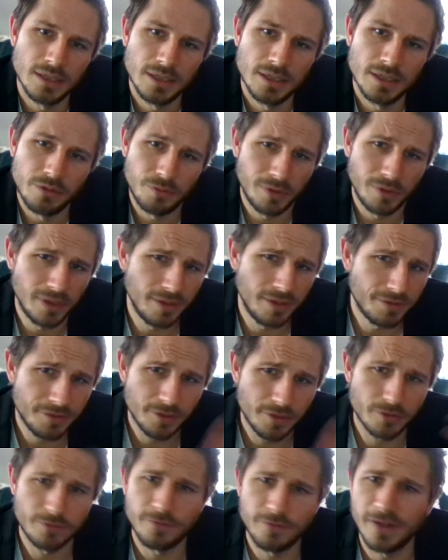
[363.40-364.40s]
release
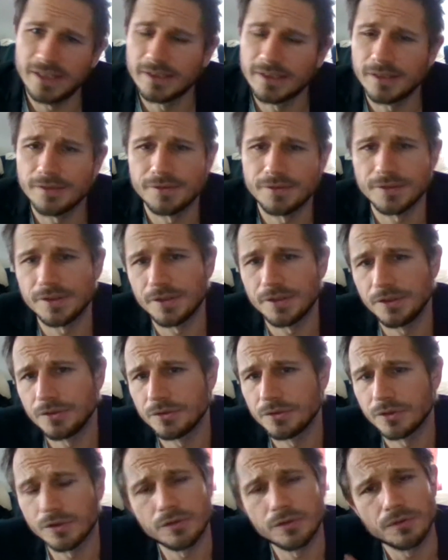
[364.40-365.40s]
your
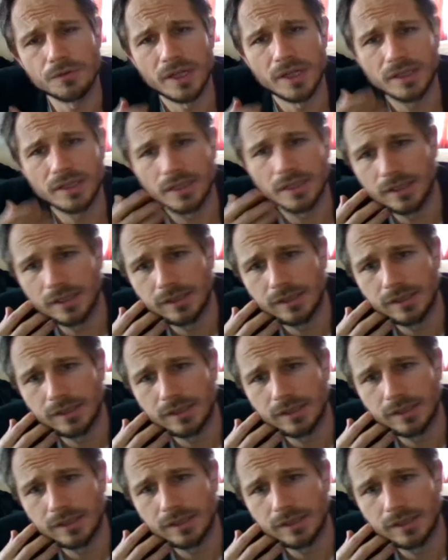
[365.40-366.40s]
fantasy,
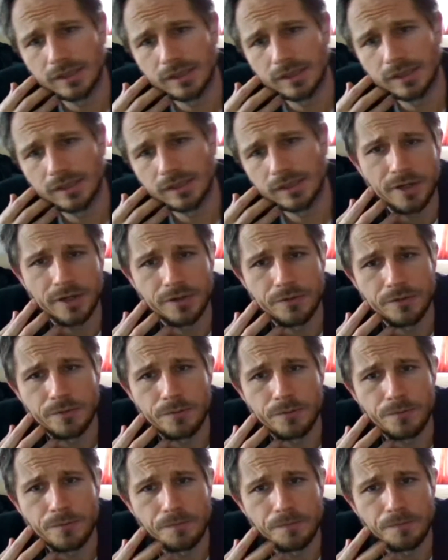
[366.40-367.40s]
and
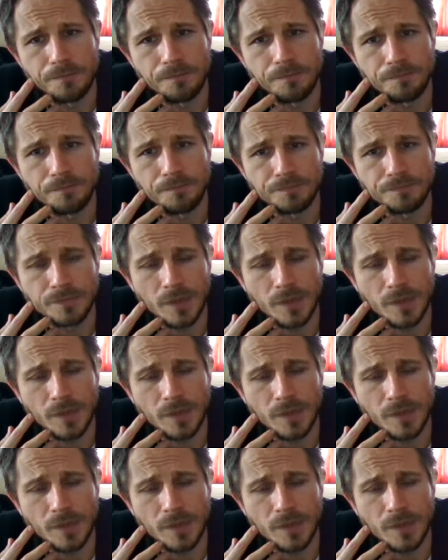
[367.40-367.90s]
somehow